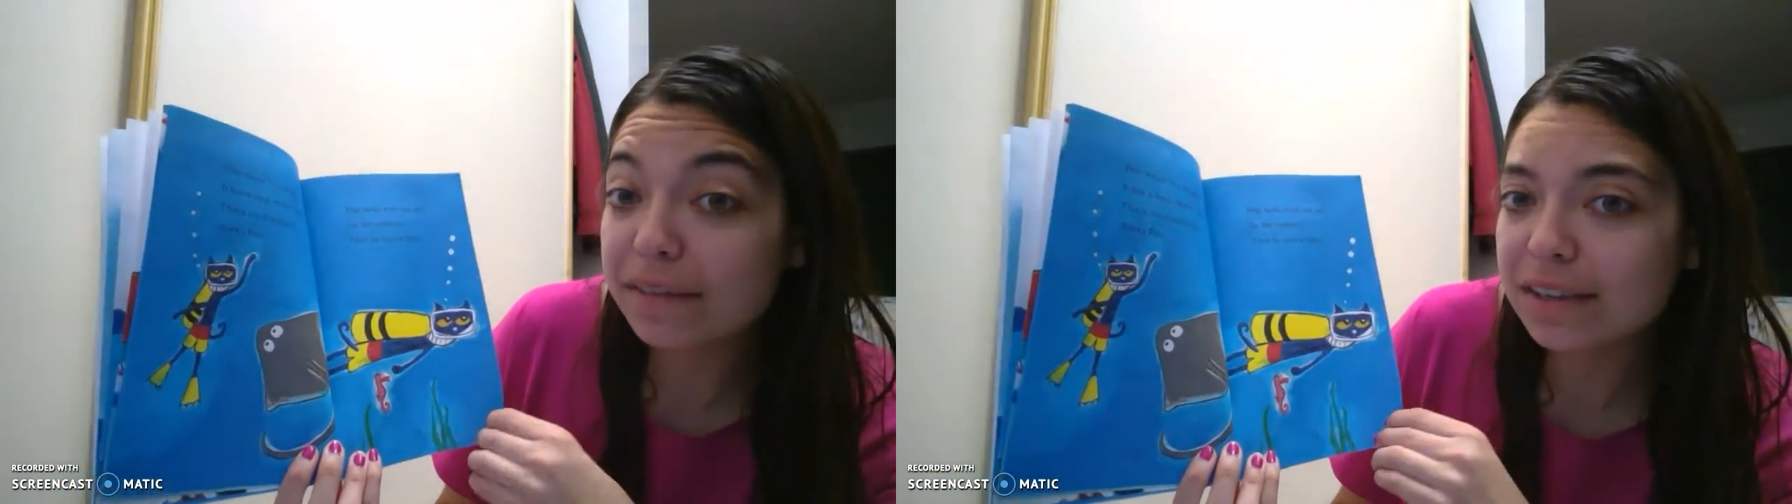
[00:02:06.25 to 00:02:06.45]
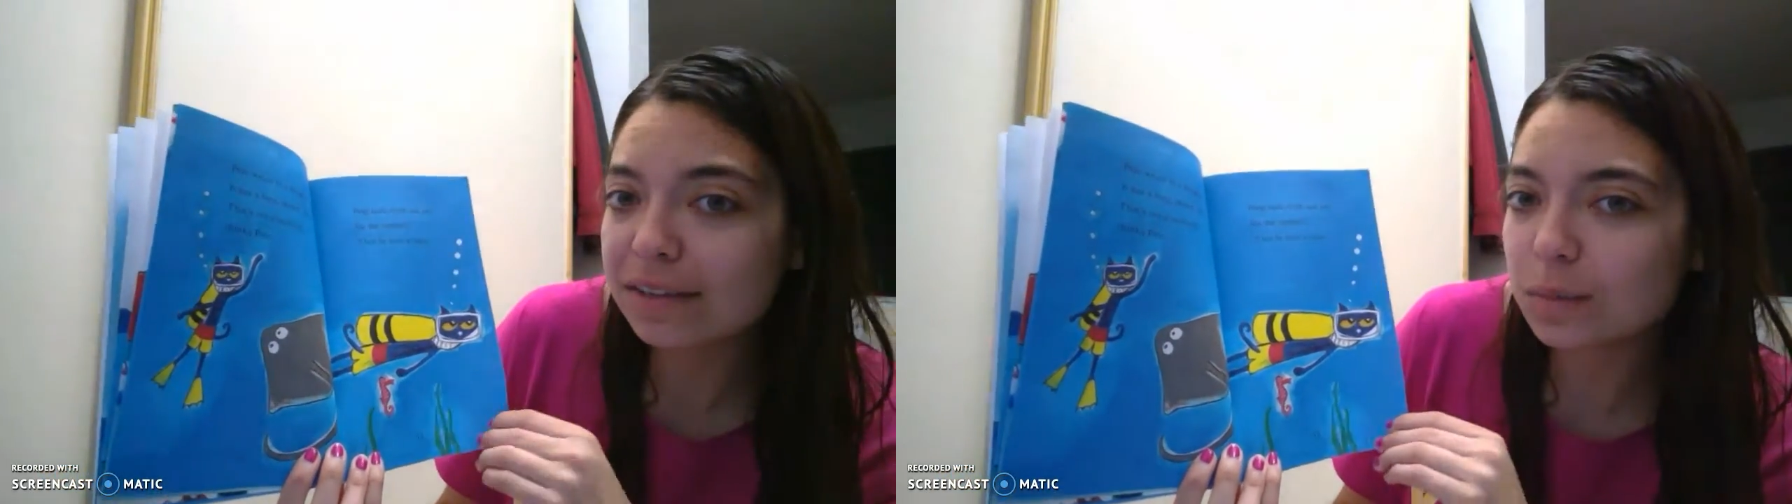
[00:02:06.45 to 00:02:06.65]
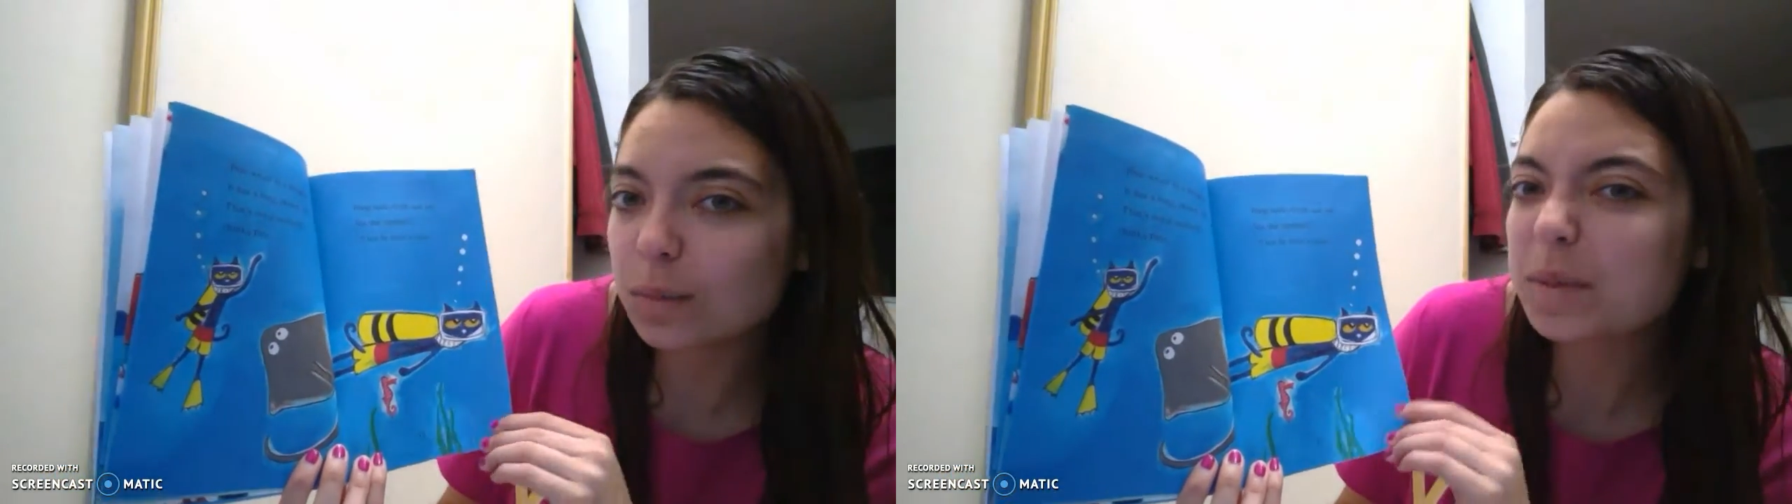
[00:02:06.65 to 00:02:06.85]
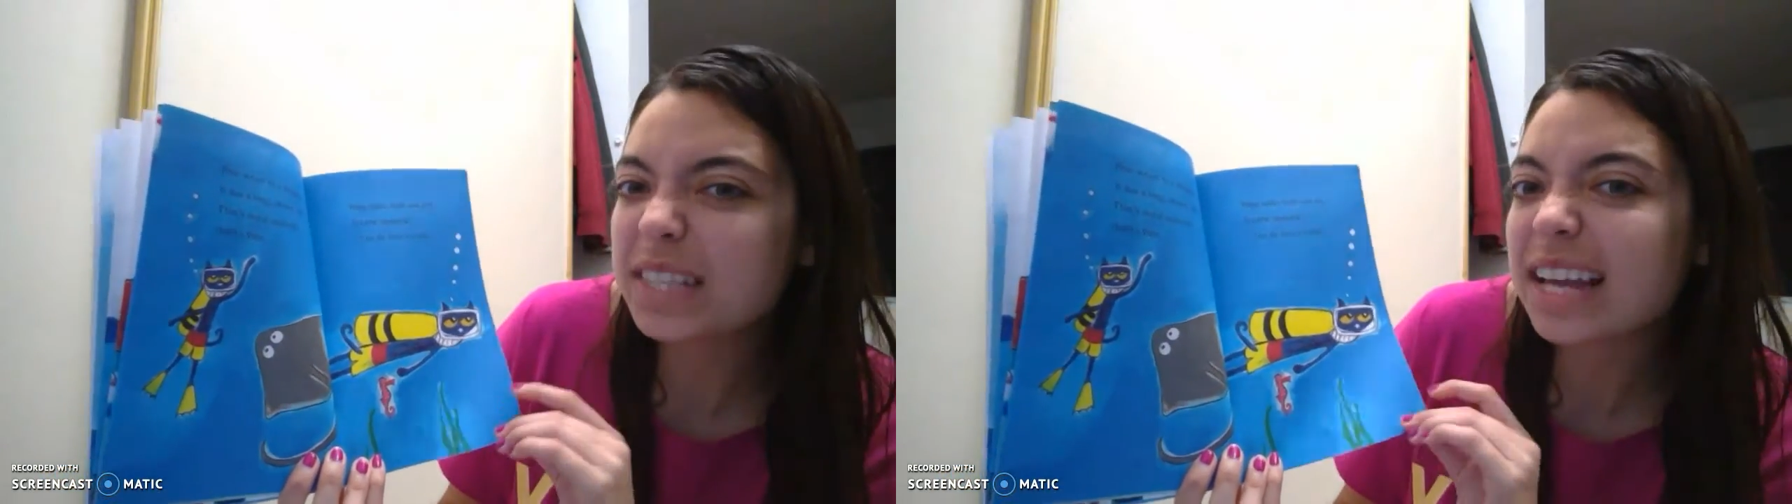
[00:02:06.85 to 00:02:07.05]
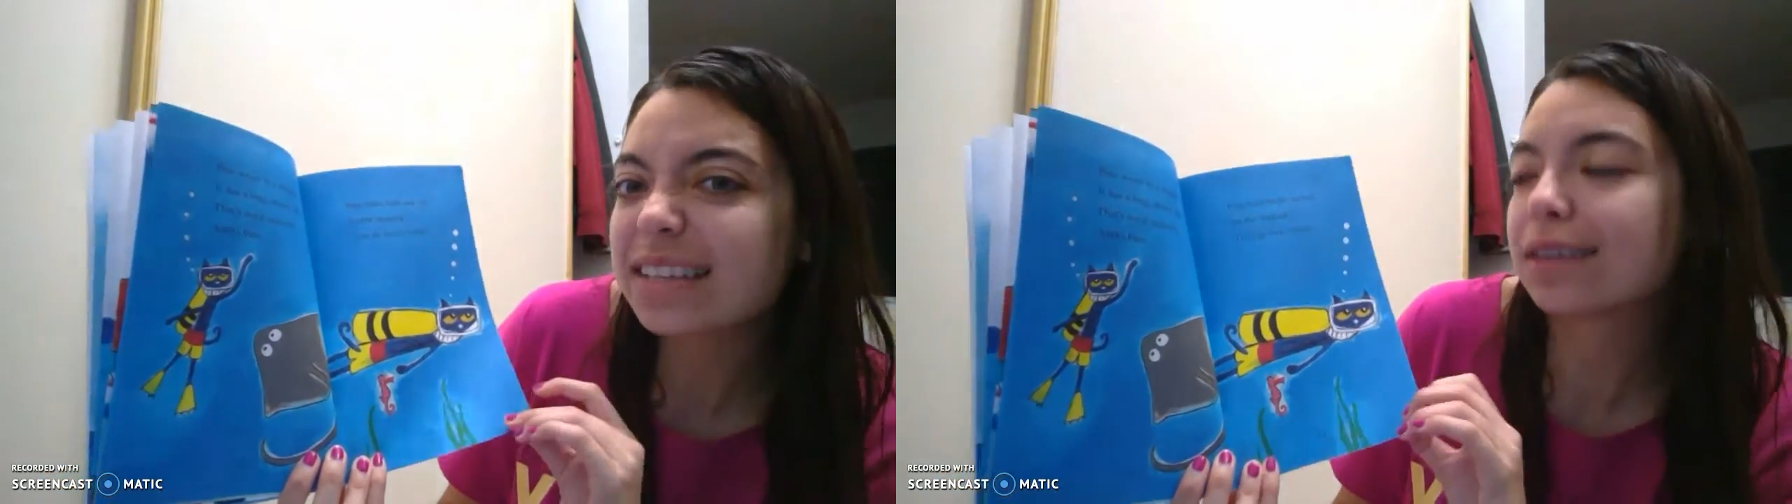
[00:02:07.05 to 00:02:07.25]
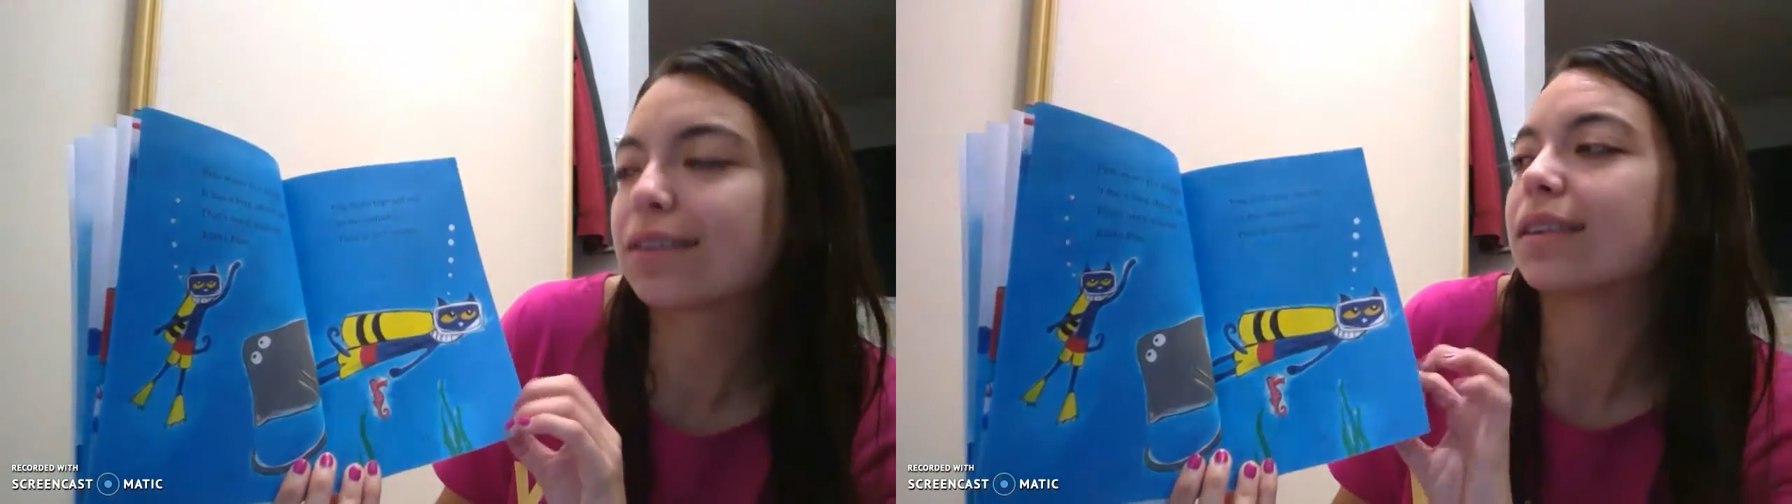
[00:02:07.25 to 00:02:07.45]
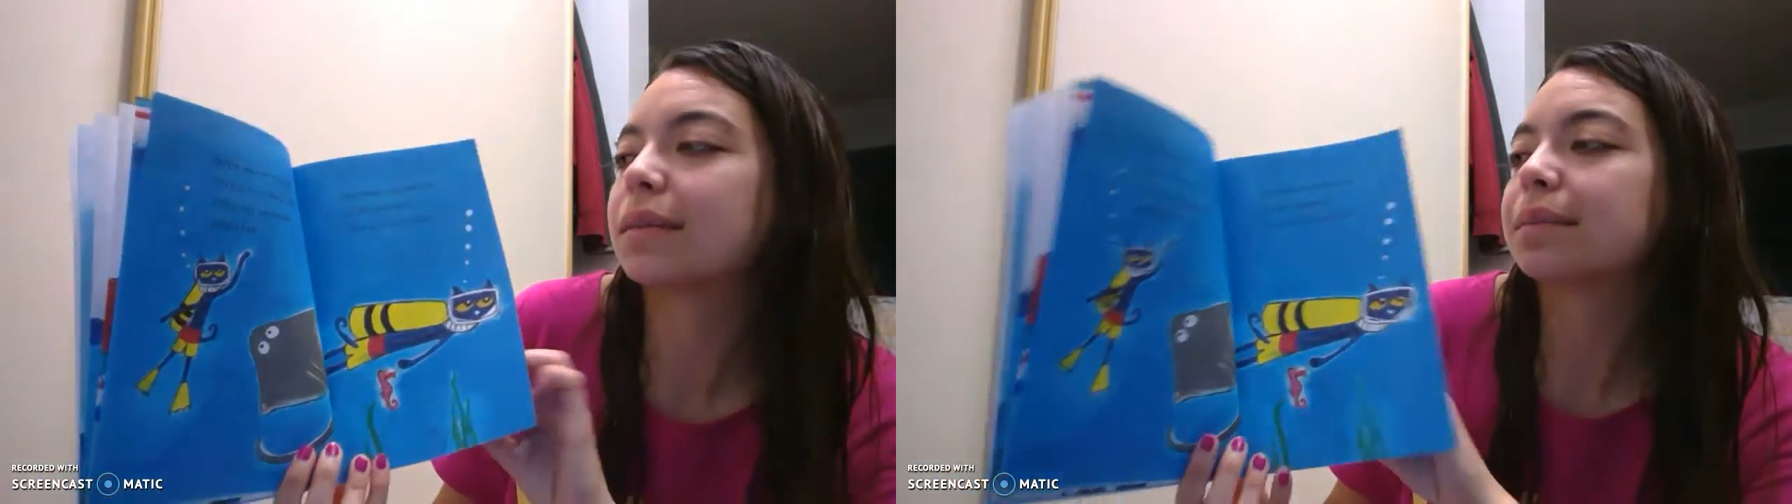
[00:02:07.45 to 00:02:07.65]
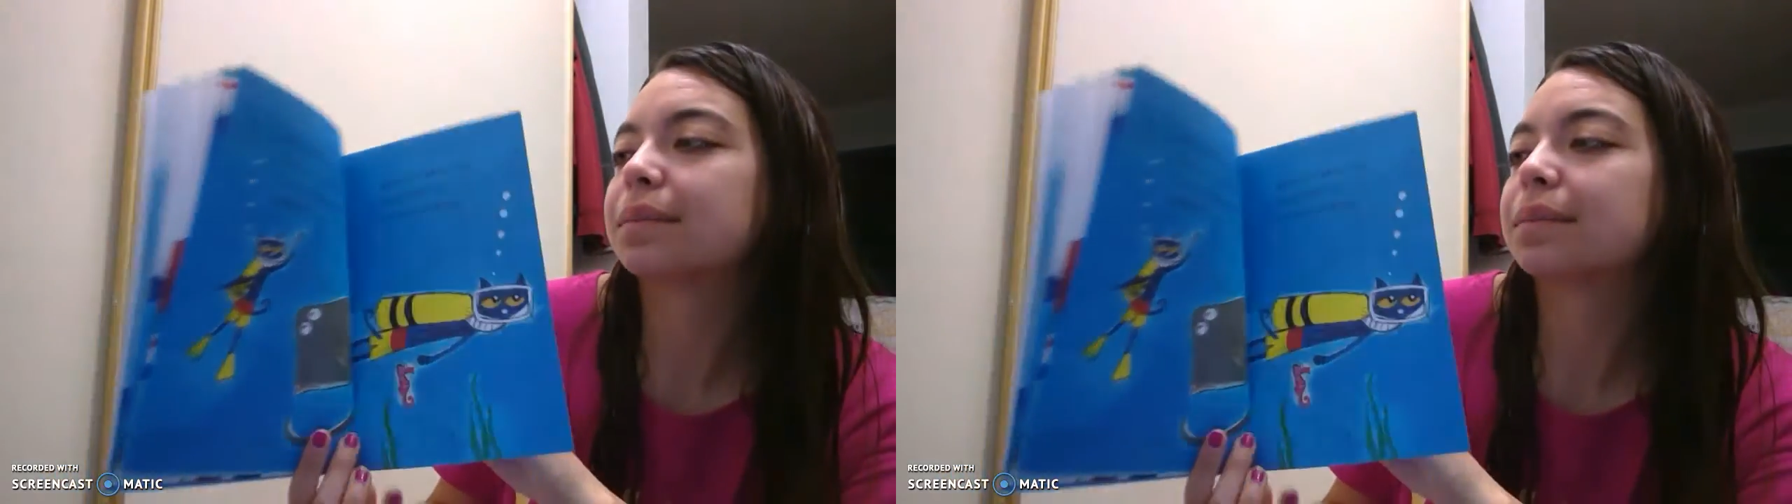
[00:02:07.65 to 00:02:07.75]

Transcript: feels. What was that tickle?